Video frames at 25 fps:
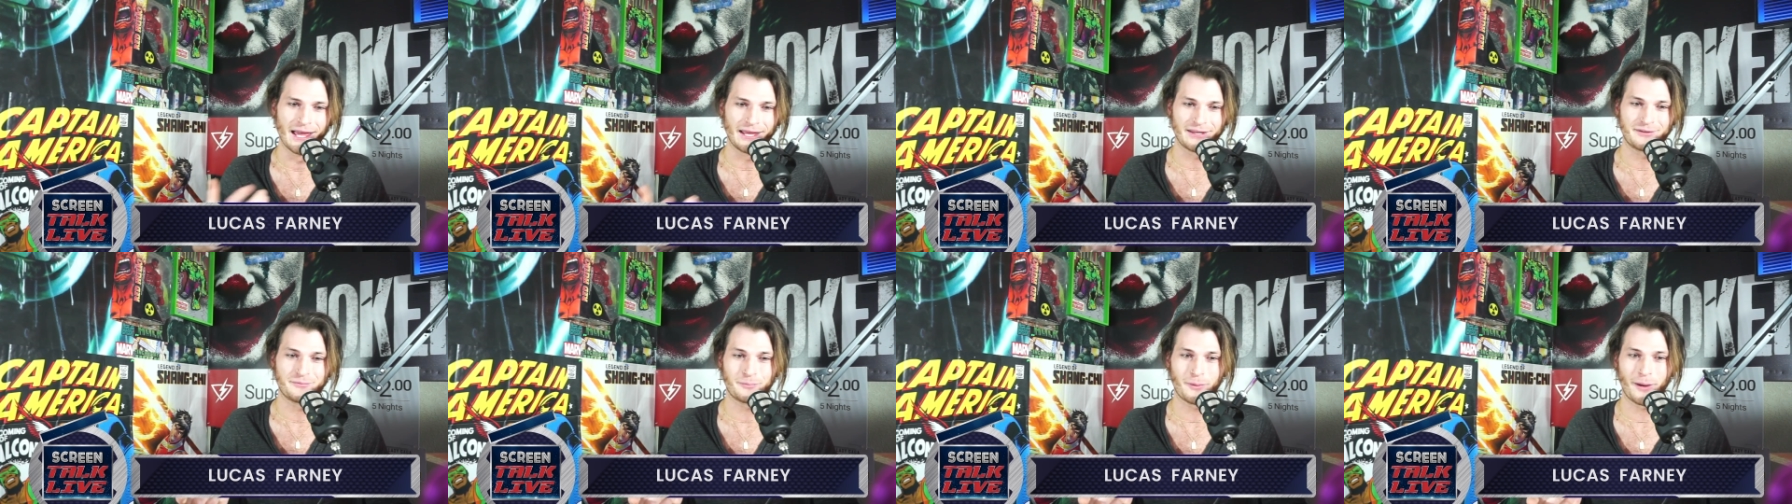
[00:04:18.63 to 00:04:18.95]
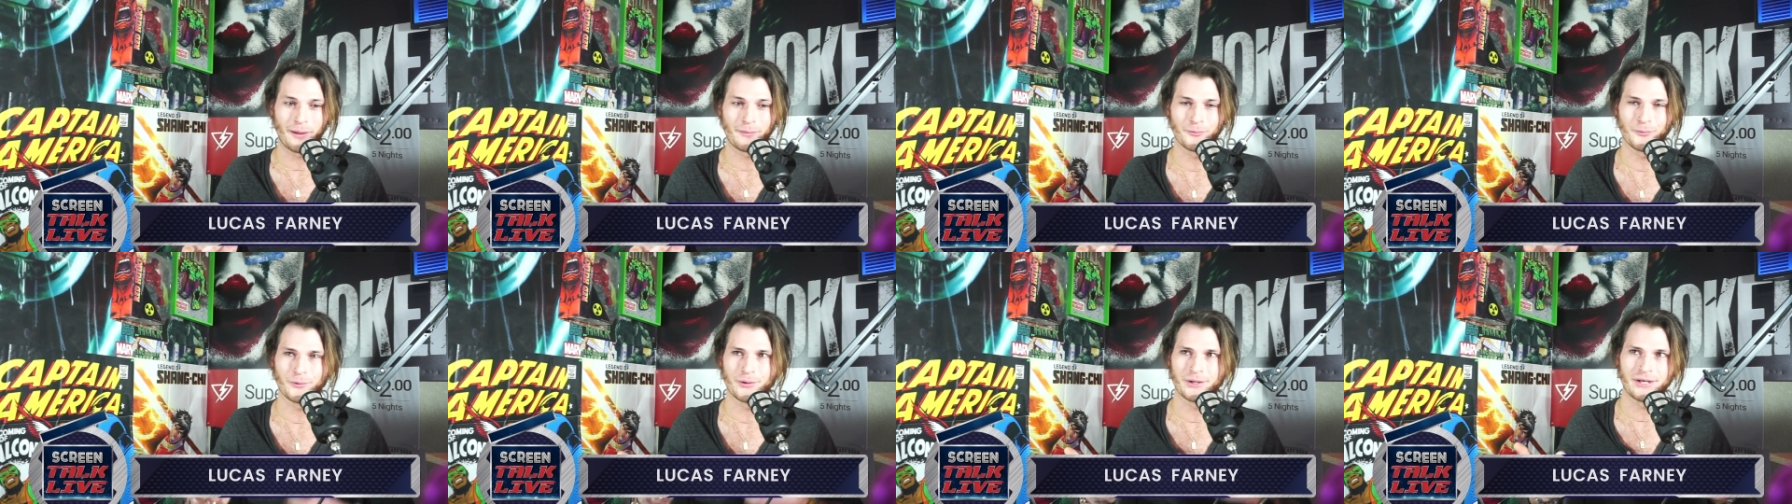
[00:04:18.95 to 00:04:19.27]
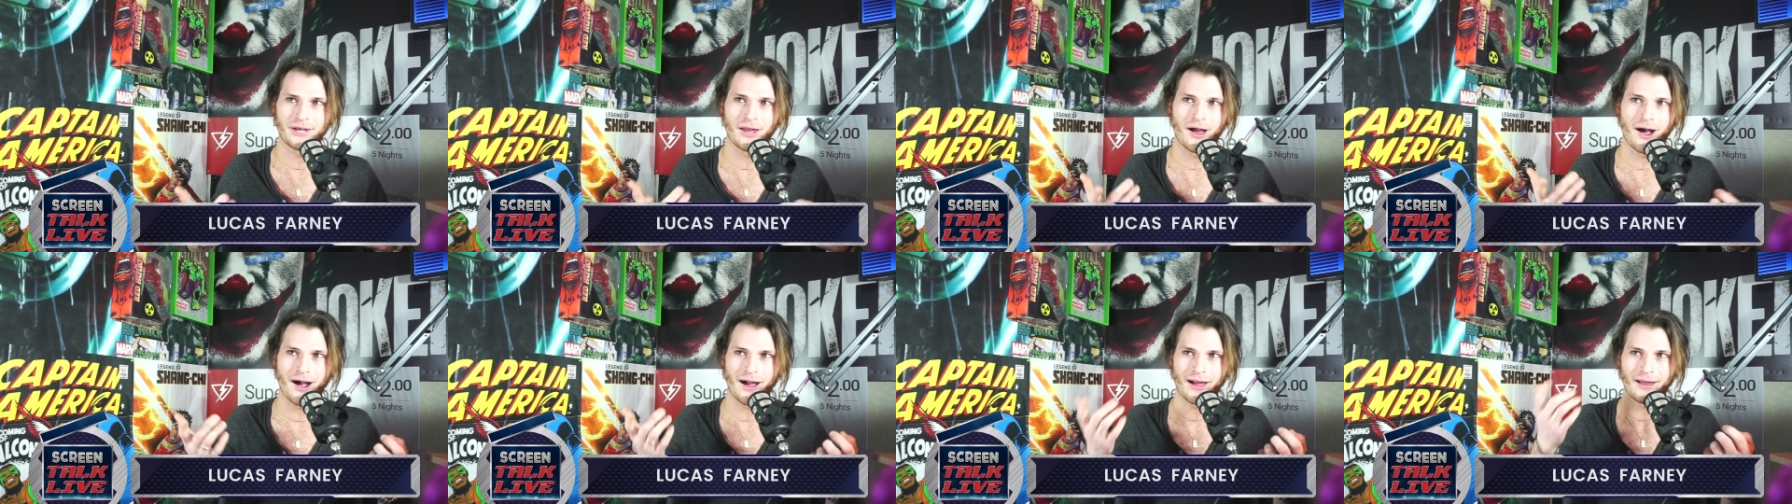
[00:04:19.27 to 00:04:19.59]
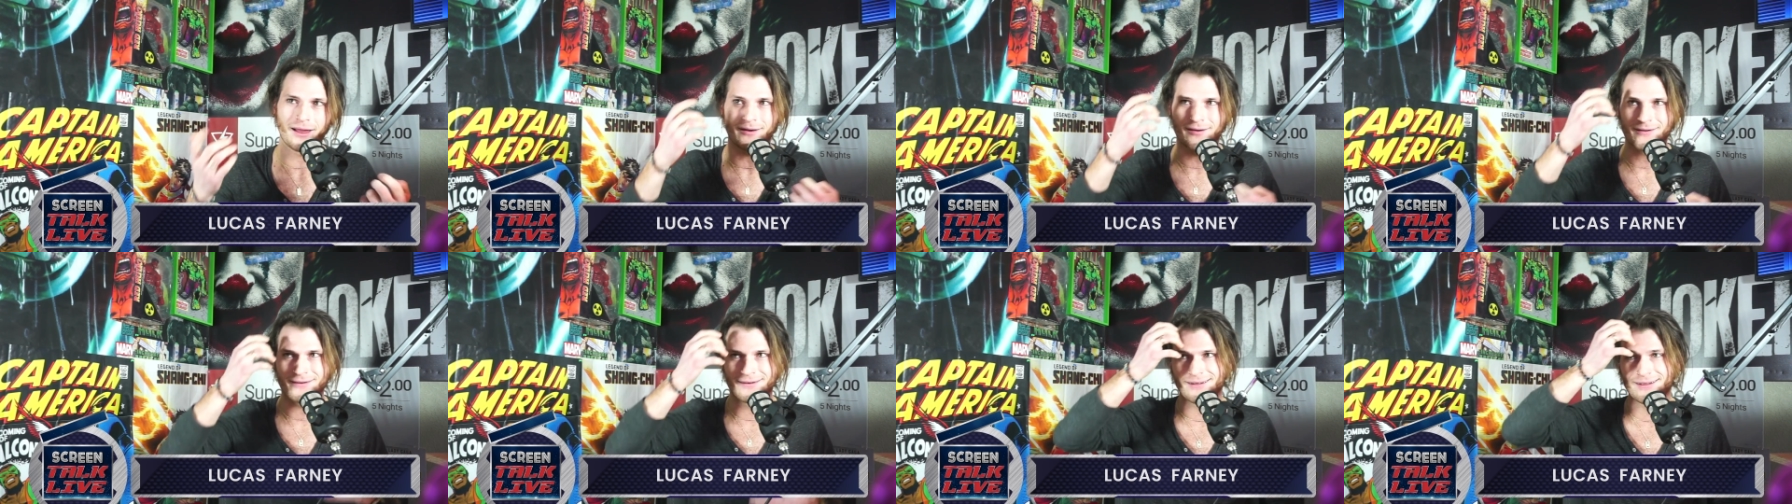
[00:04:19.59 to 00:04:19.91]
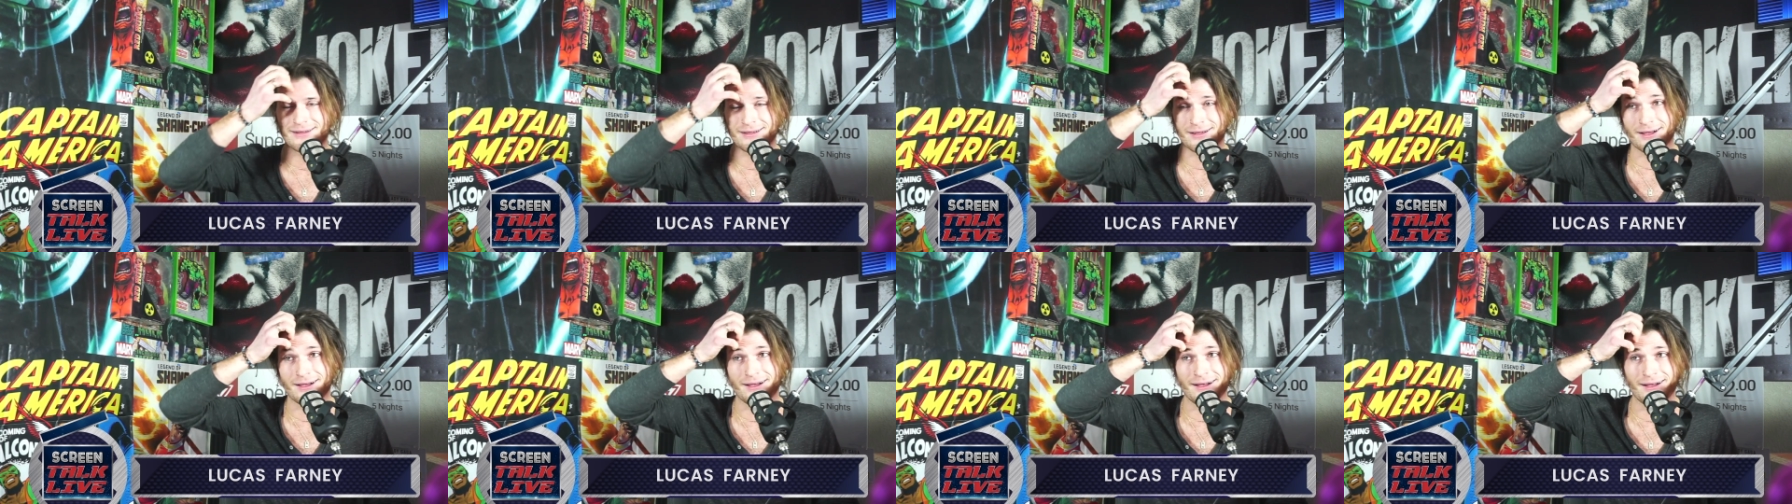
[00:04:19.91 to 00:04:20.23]
it's probably not
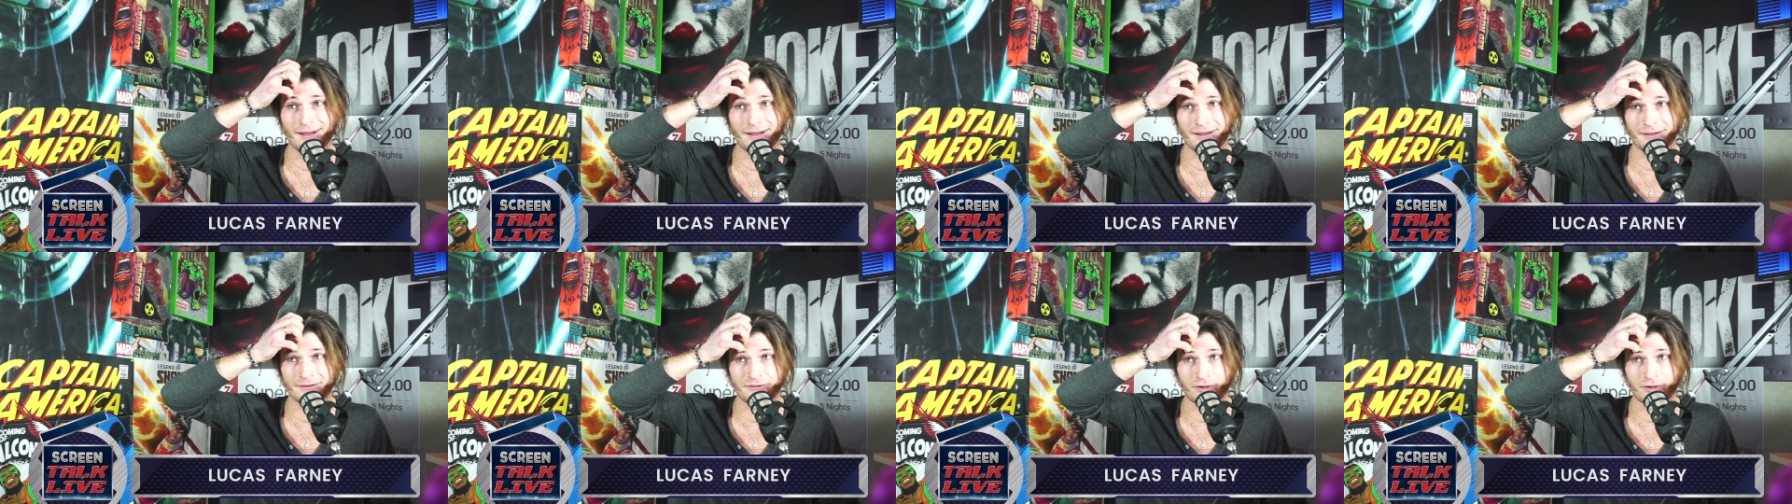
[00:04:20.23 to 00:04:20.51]
uh,